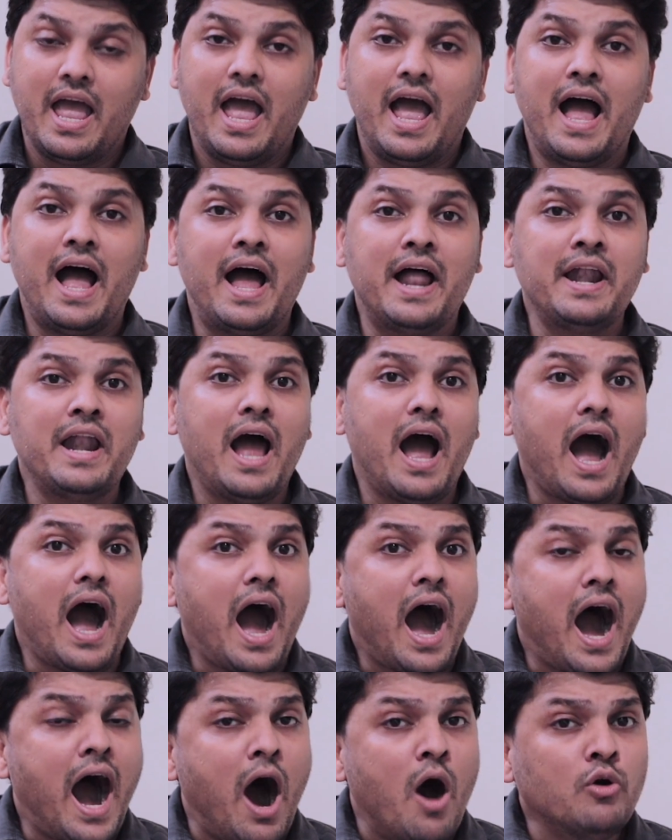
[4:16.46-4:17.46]
And
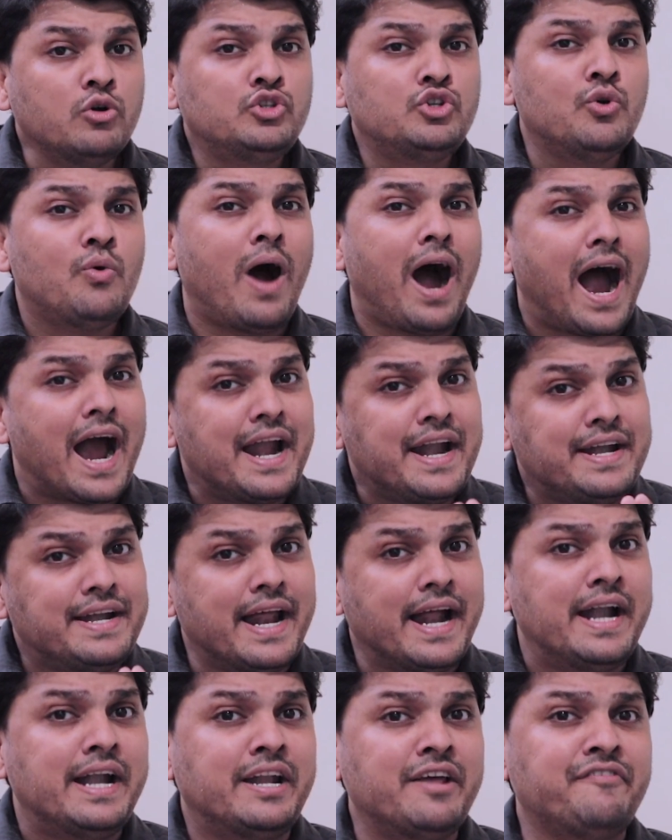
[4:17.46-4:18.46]
how to
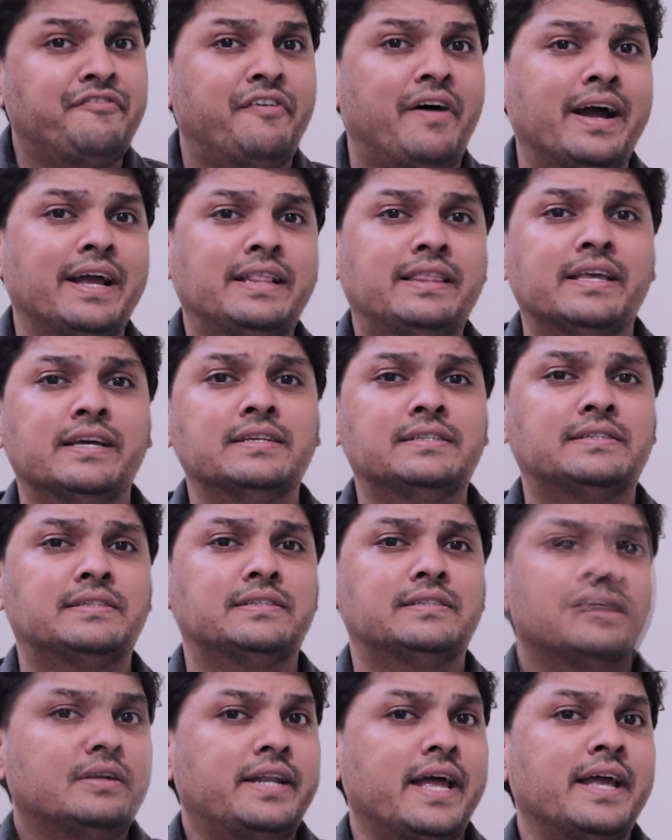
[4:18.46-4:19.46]
identify
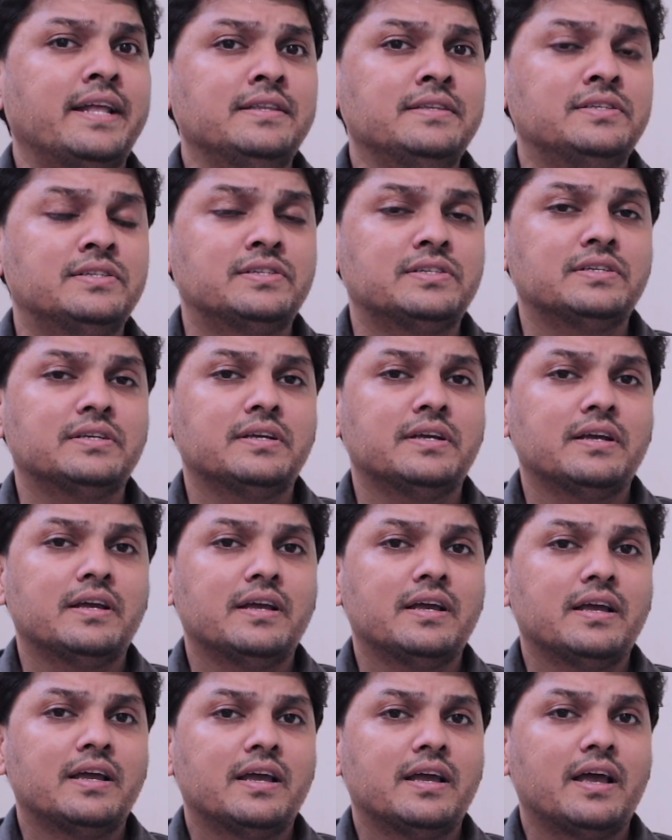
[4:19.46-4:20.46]
this tense?
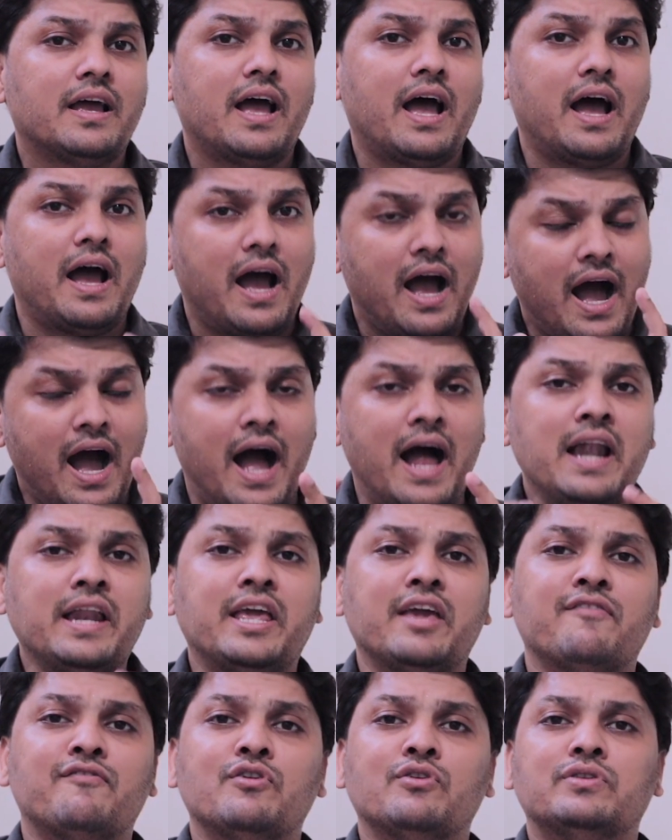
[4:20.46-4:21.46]
I'll
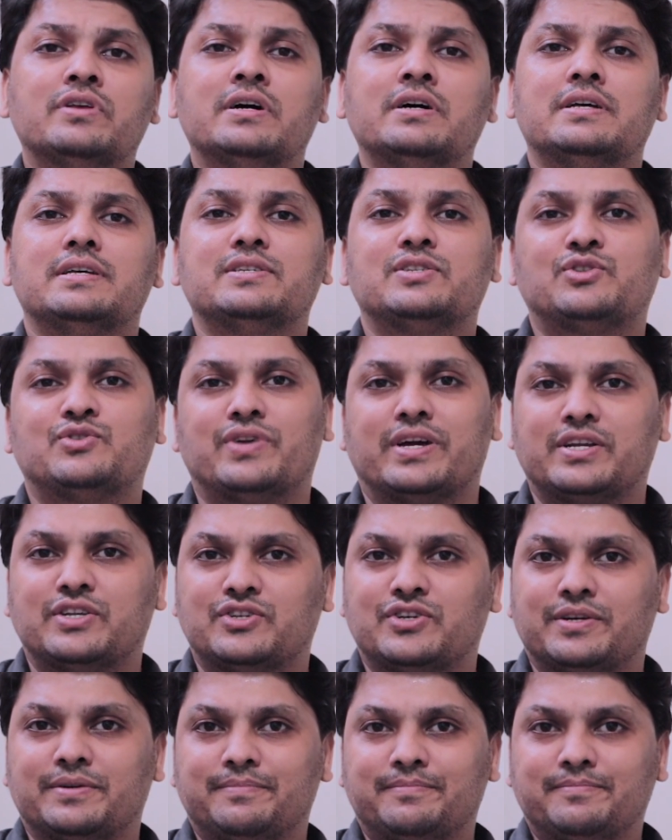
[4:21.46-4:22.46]
give you the
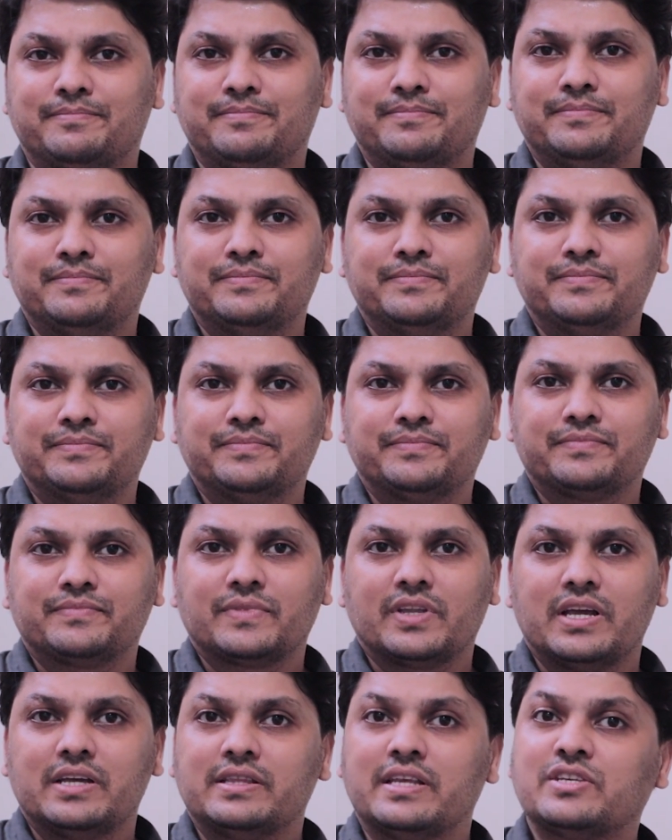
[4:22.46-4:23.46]
structure.
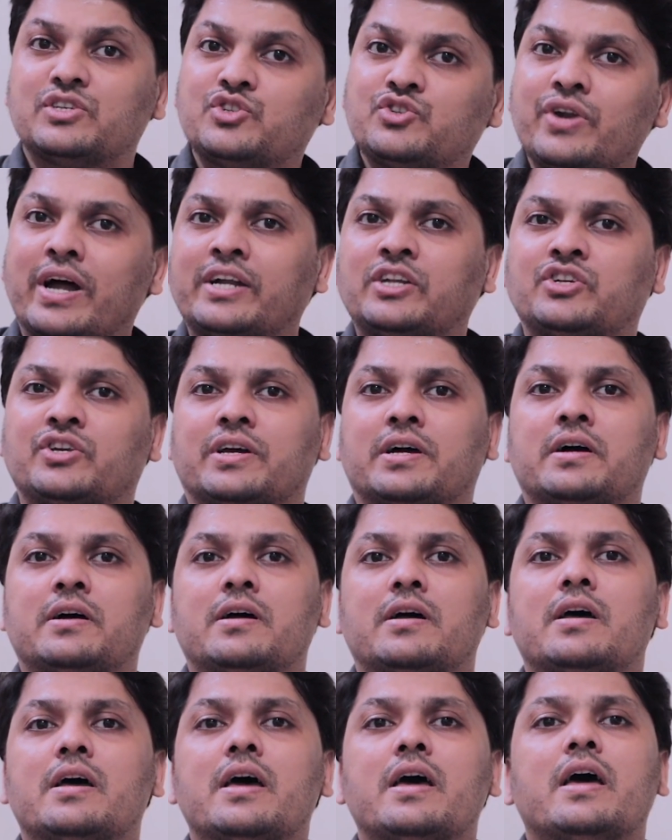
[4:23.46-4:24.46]
The structure
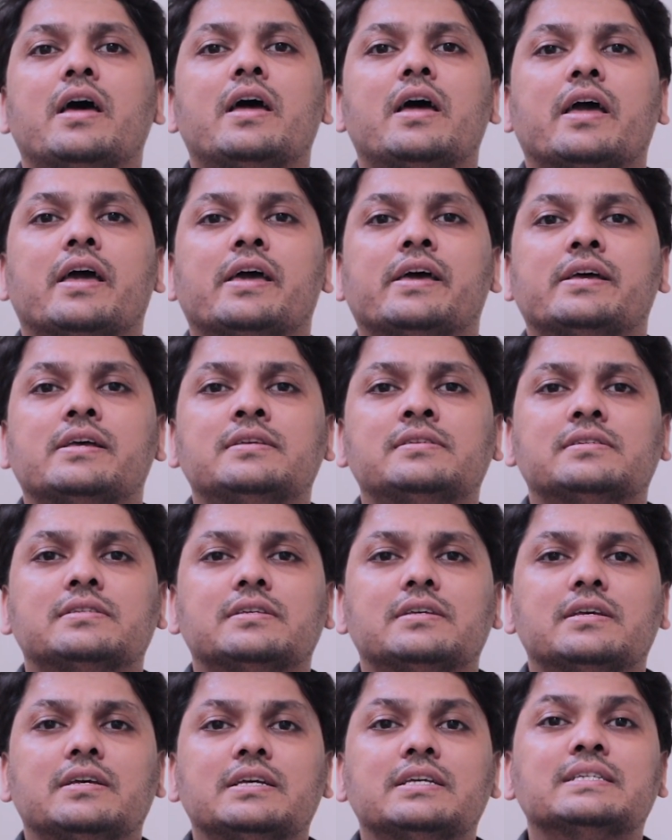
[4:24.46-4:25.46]

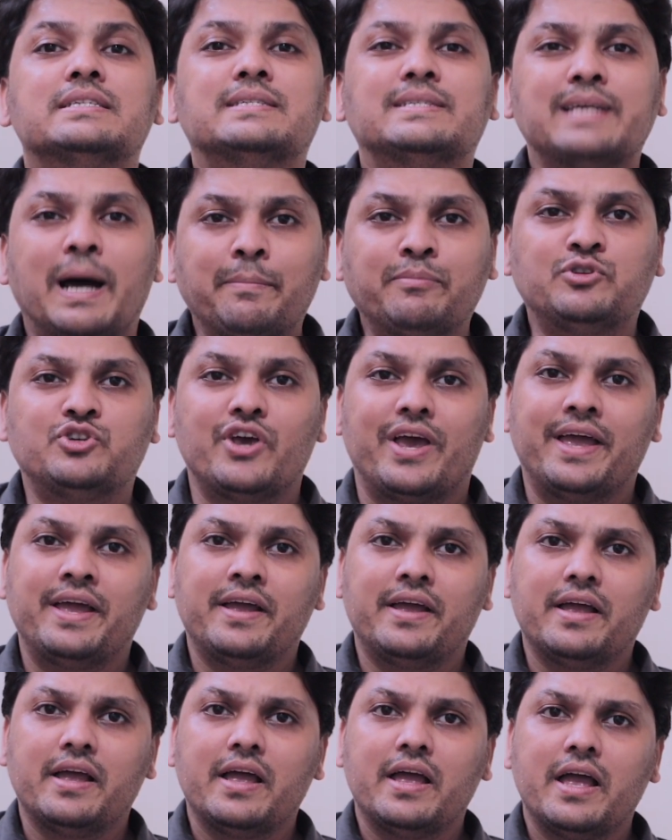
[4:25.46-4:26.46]
is subject
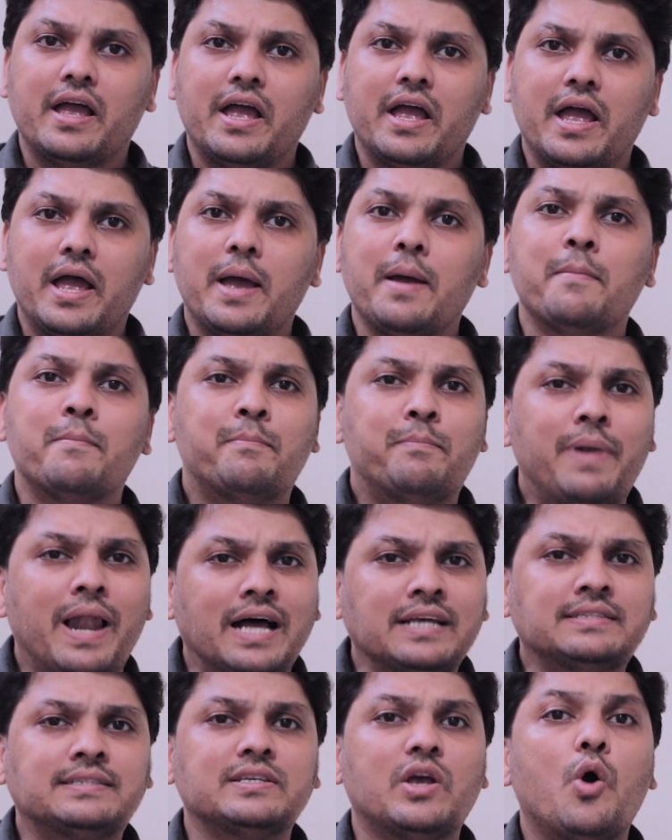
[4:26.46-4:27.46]

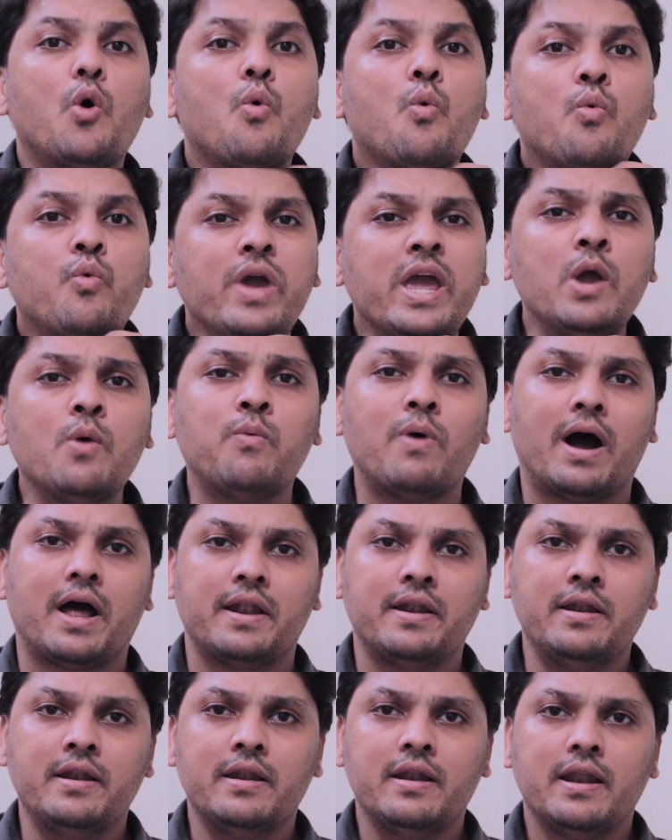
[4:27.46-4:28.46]
plus
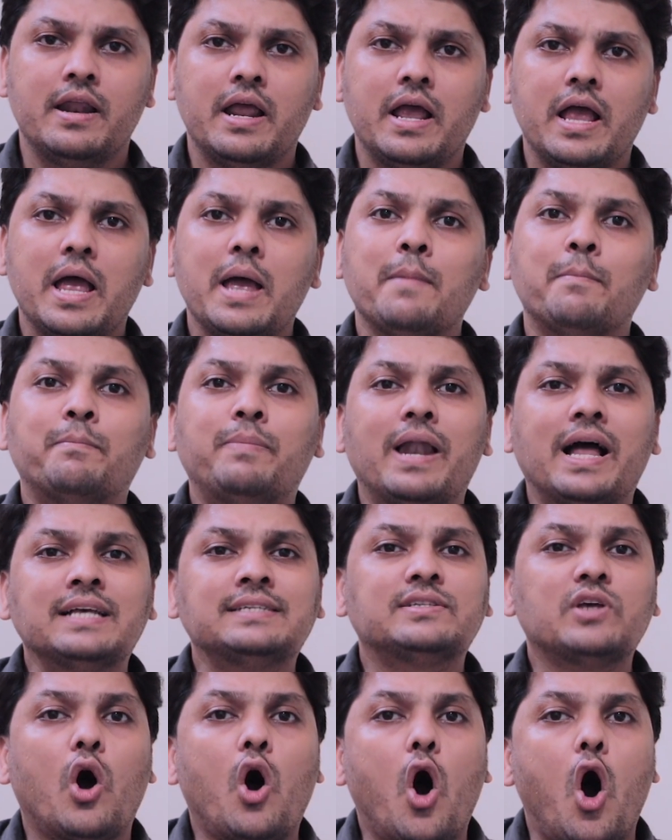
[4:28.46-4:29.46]
V1
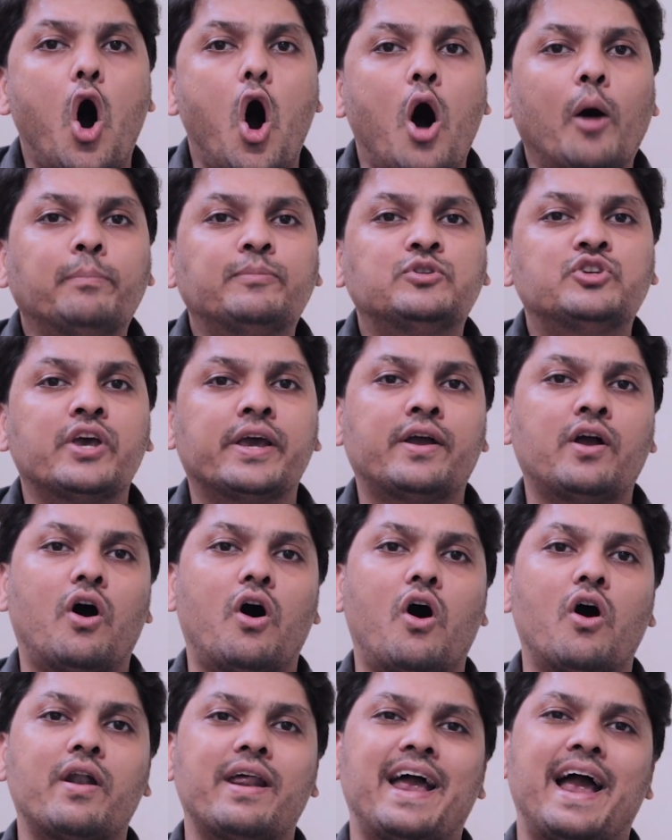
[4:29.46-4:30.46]
plus object
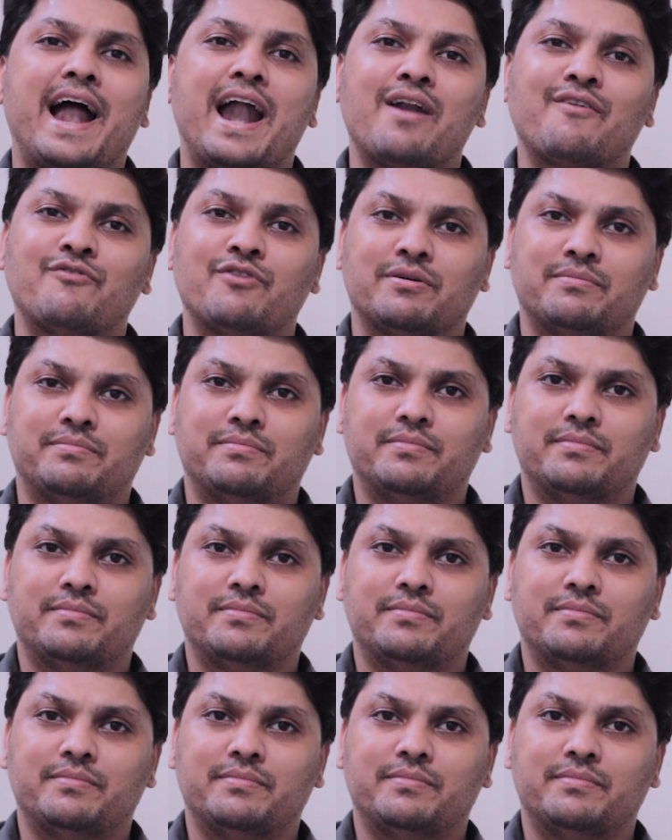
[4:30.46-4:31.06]
or adverb.